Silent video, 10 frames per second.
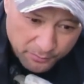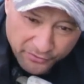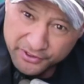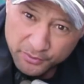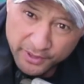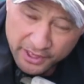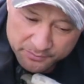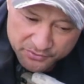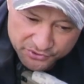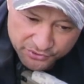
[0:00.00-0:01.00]
breathing when it
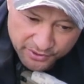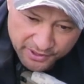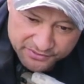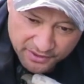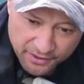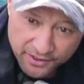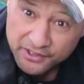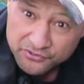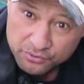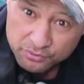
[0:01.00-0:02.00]
comes to shooting as a
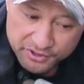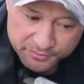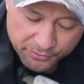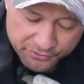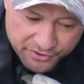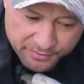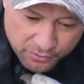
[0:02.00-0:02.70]
natural respiratory